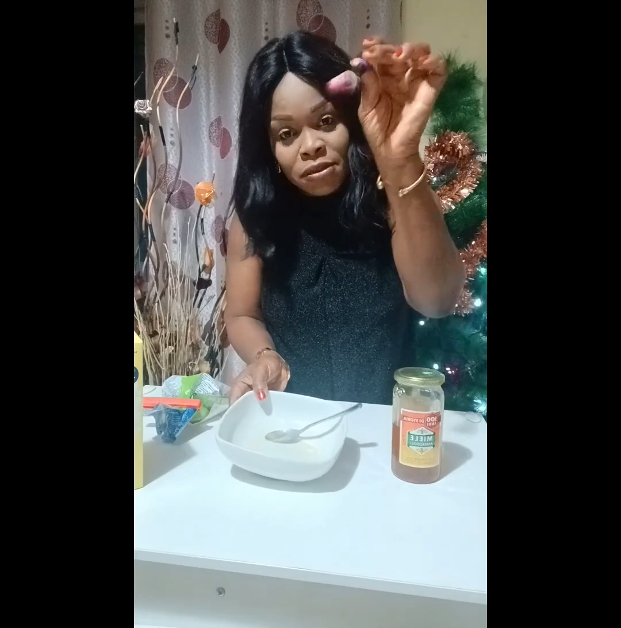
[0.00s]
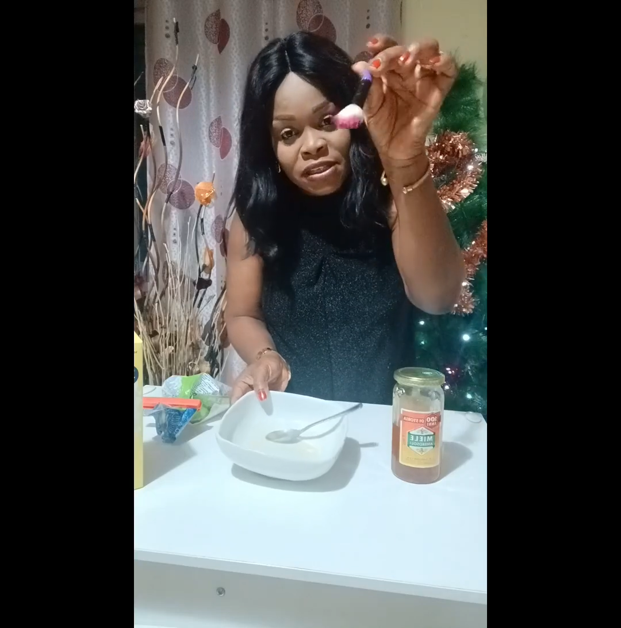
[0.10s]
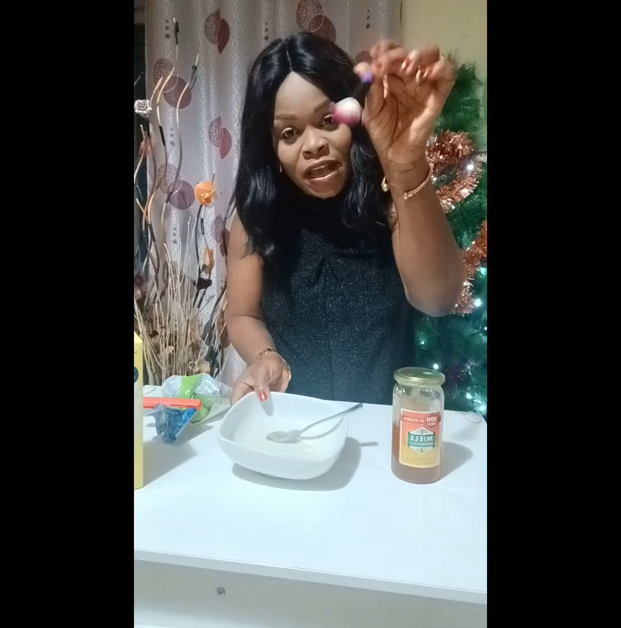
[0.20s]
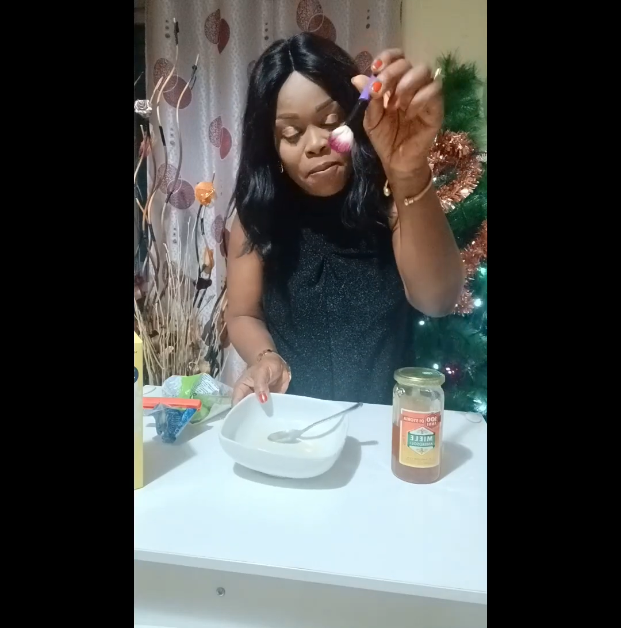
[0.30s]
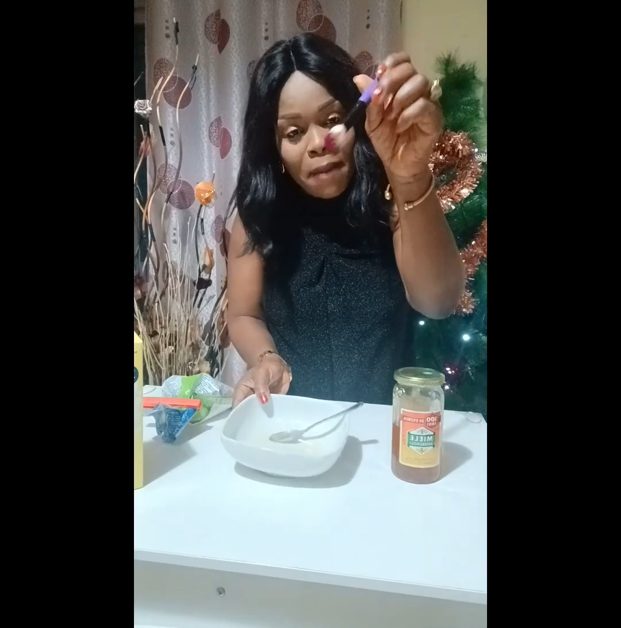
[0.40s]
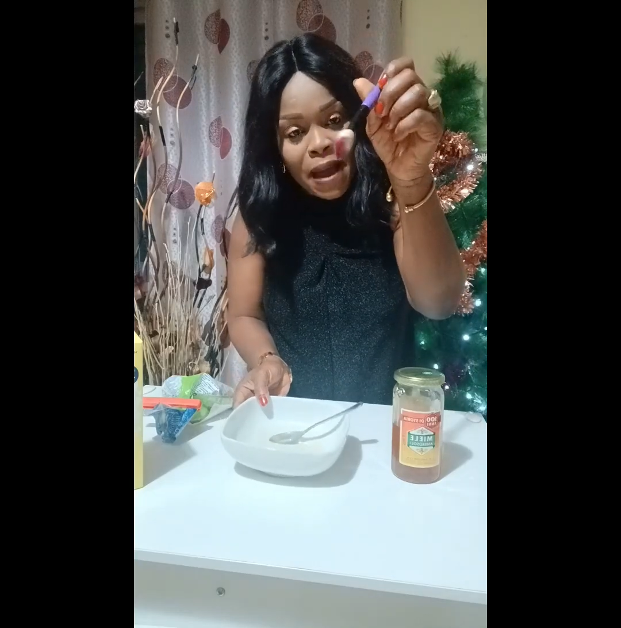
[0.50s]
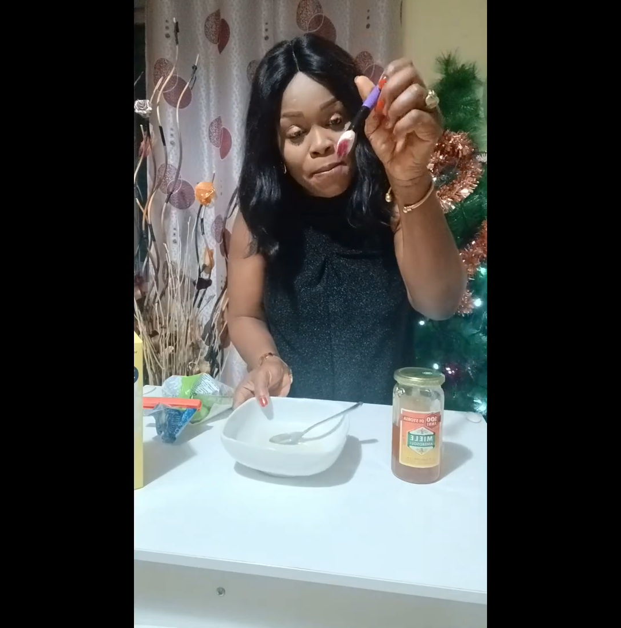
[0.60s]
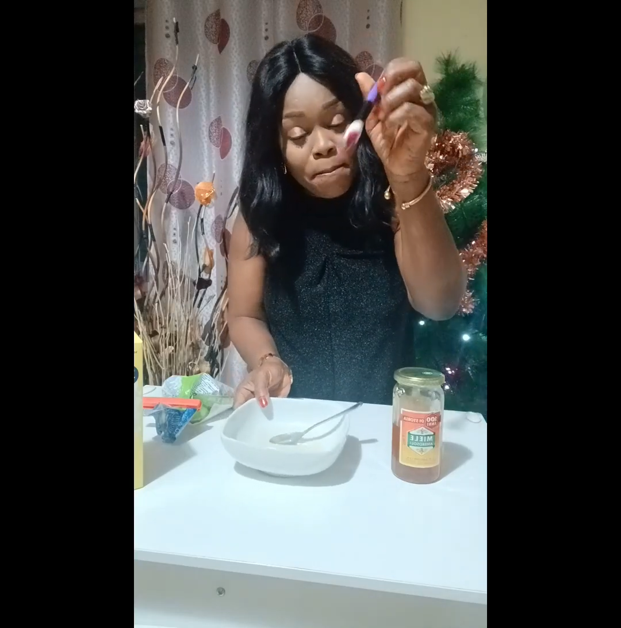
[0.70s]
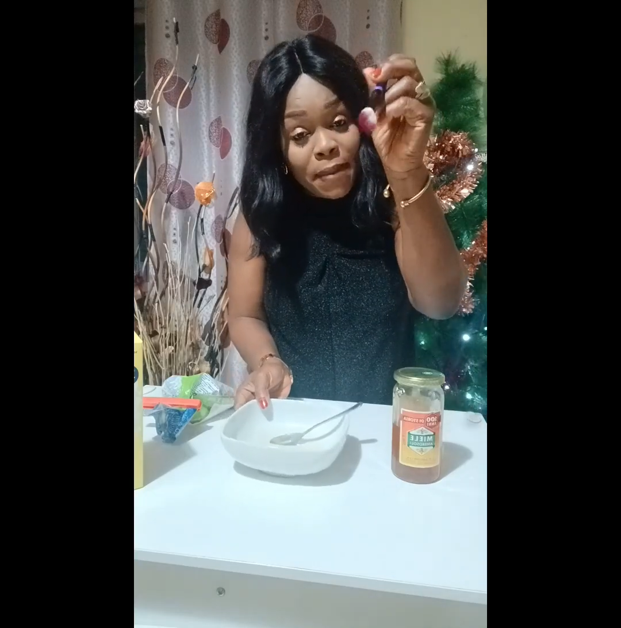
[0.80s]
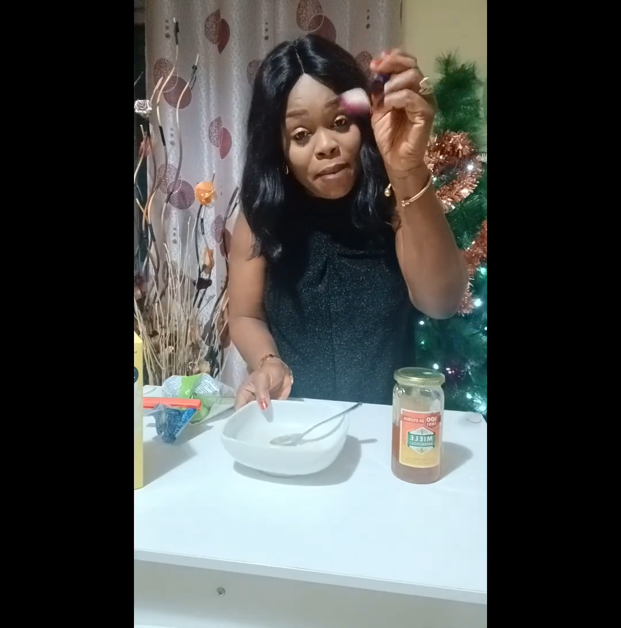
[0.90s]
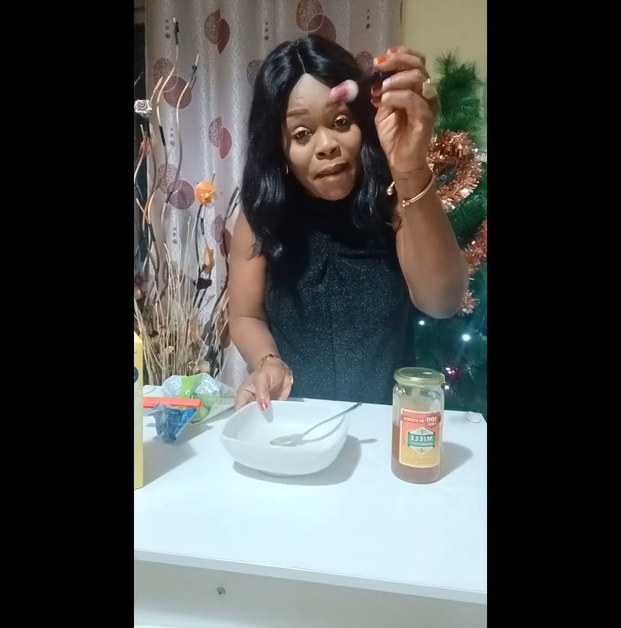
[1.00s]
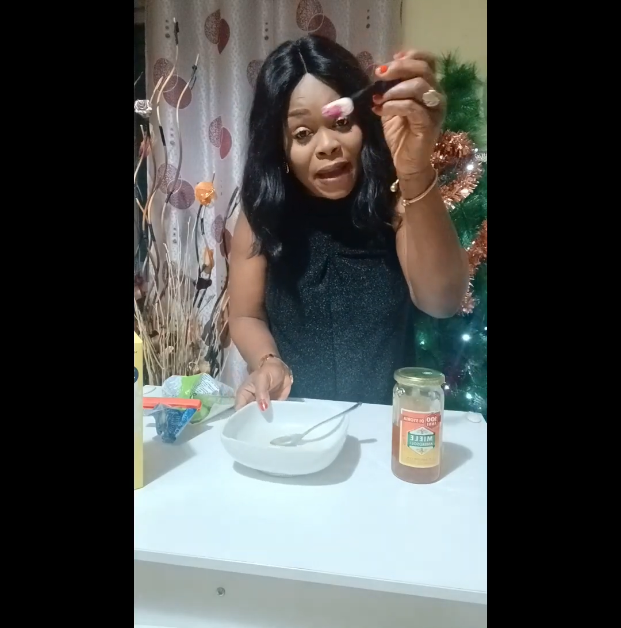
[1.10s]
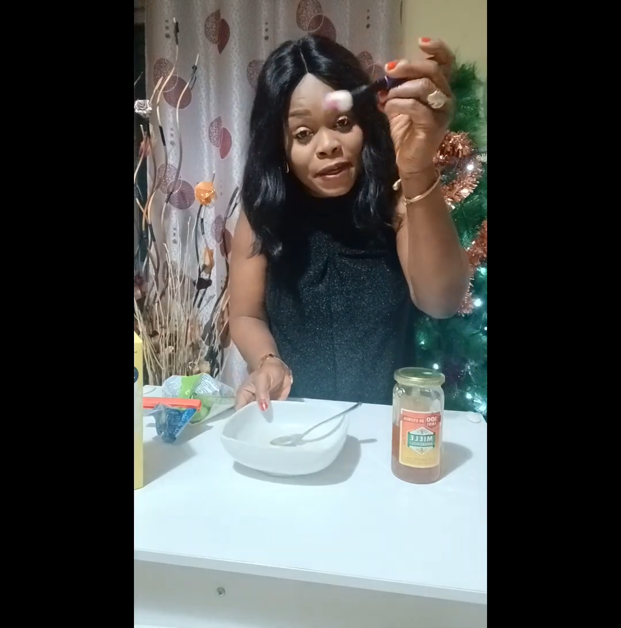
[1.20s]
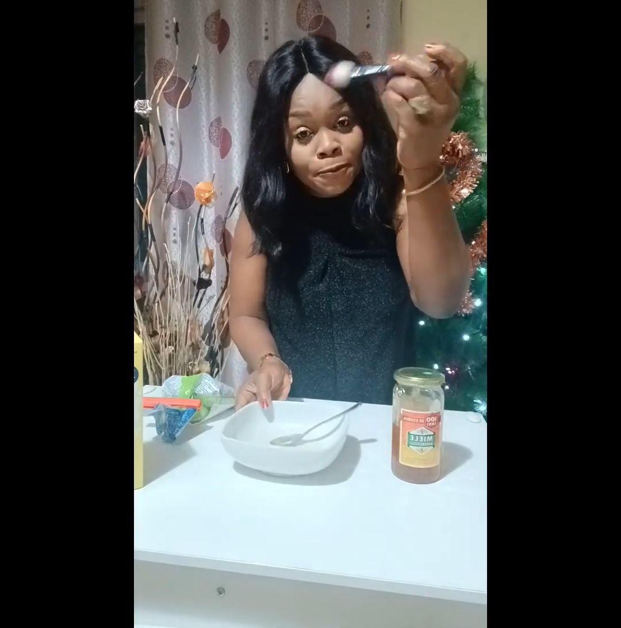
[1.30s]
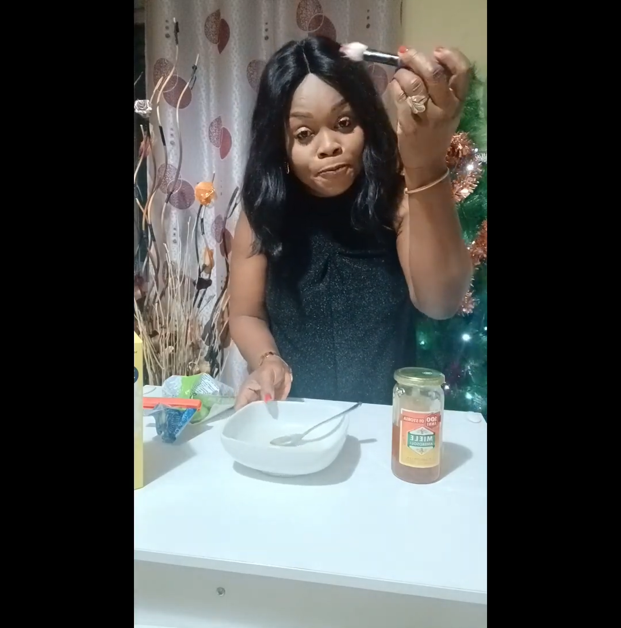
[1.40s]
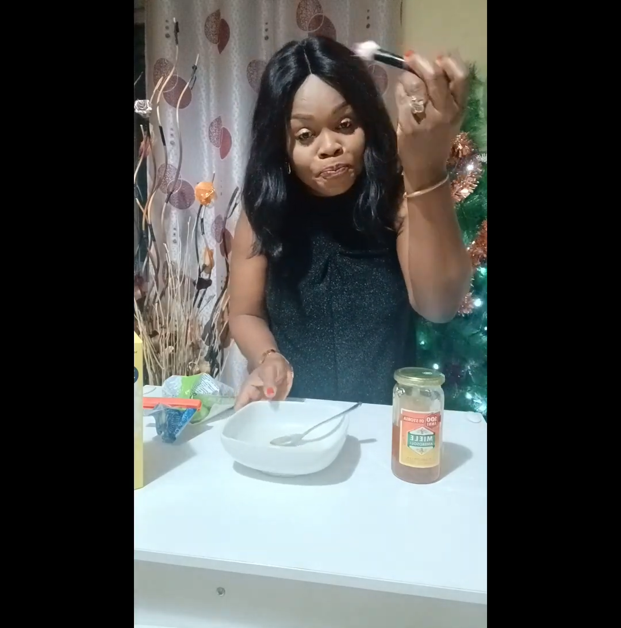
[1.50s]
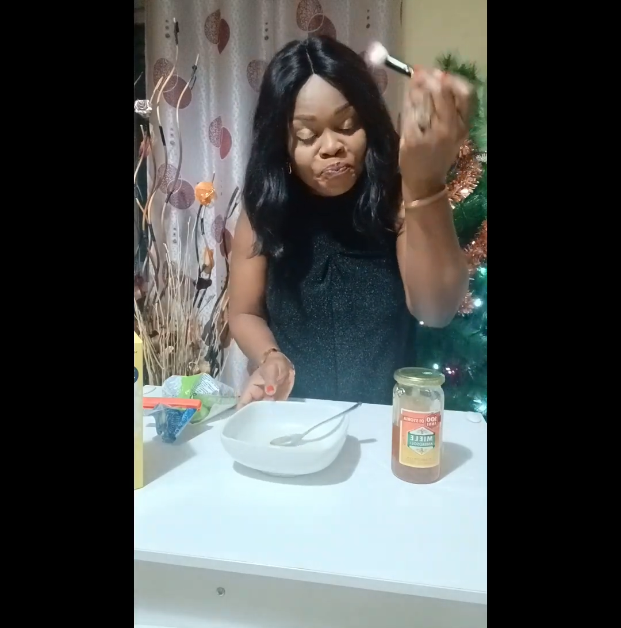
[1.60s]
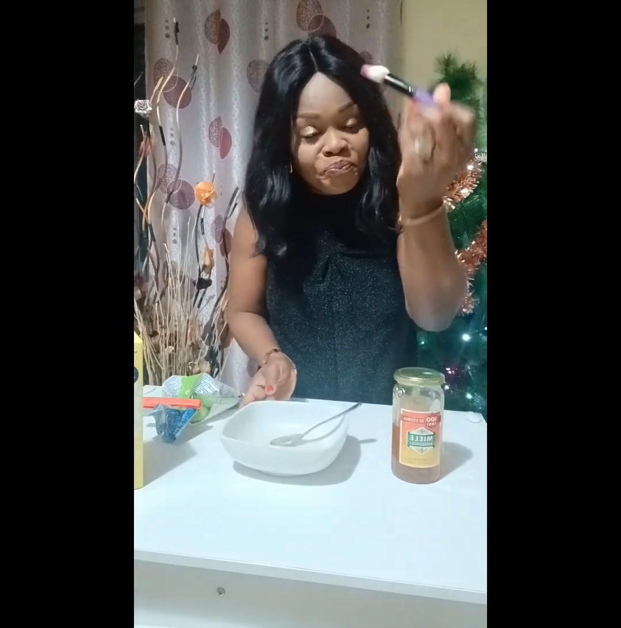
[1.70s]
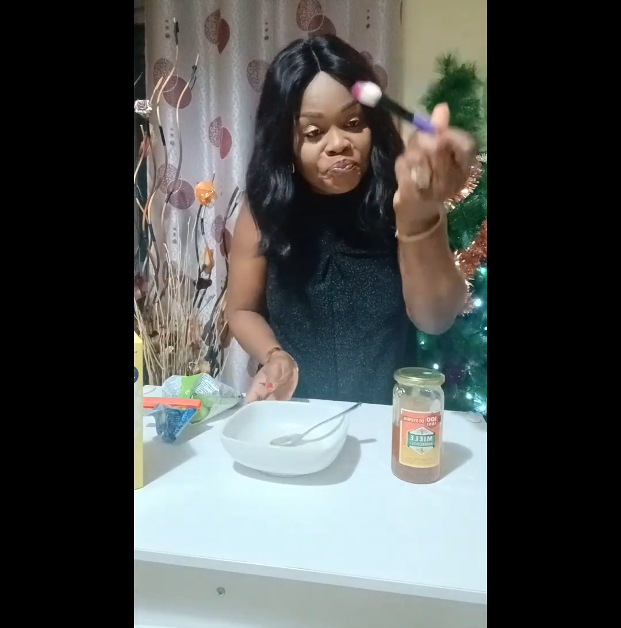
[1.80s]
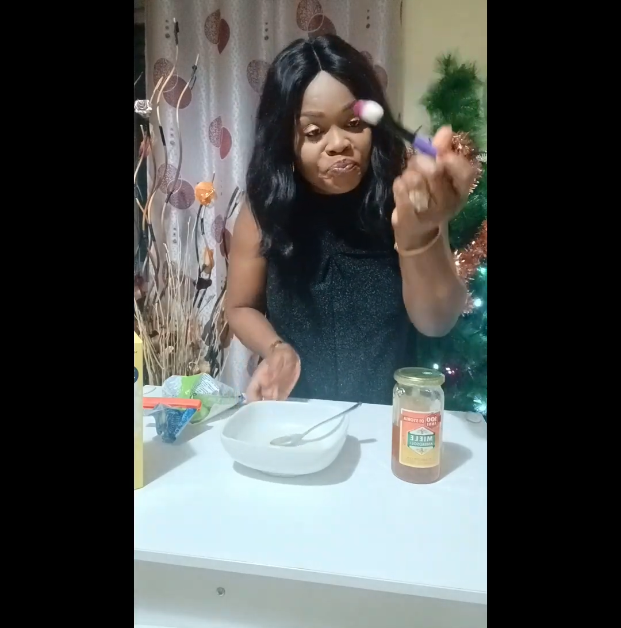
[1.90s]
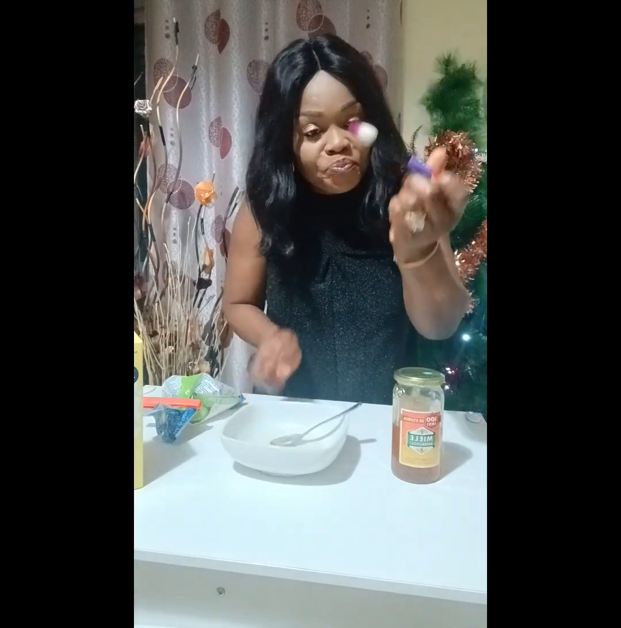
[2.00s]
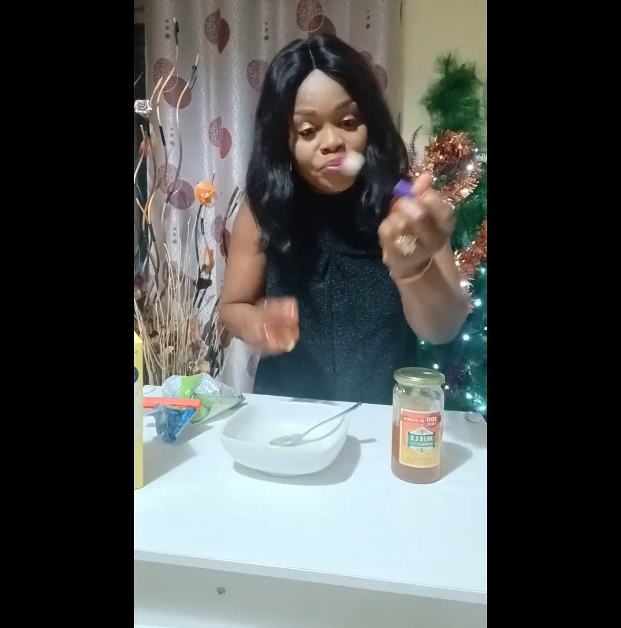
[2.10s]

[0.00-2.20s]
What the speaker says: How are you going to use these